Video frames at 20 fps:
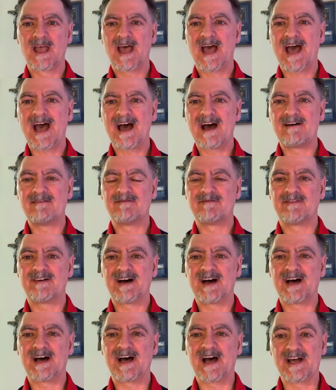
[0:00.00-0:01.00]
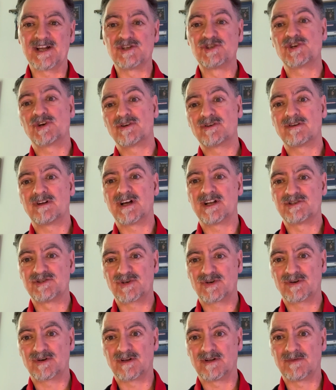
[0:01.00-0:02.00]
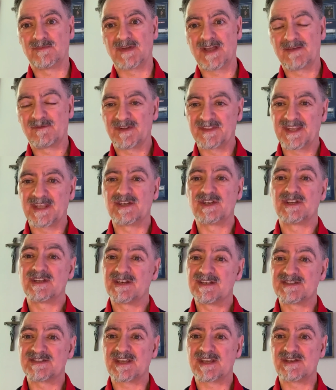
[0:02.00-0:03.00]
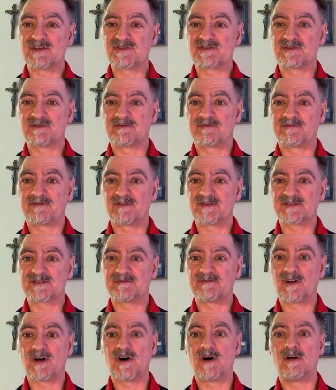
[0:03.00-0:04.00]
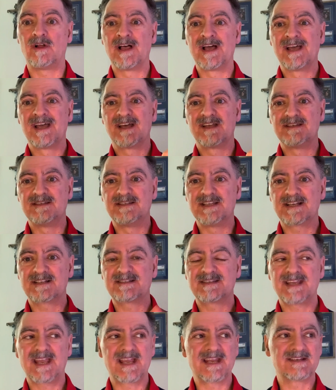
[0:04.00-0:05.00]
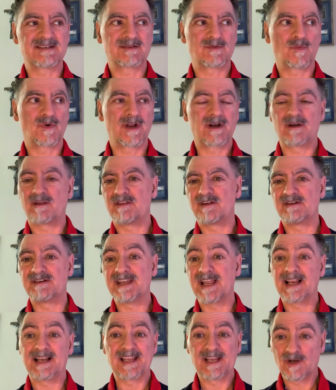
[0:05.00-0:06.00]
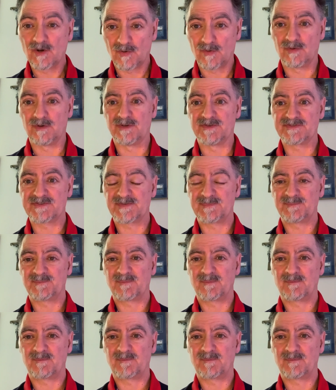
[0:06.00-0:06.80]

have a journal, and what they did is they used to first of all dictate what are their daily goals.